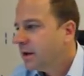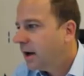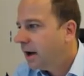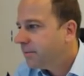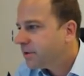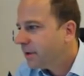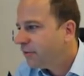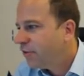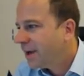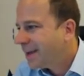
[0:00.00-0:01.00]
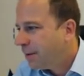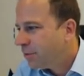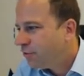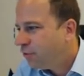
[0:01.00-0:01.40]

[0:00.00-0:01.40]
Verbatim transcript: Um, so that figure came in at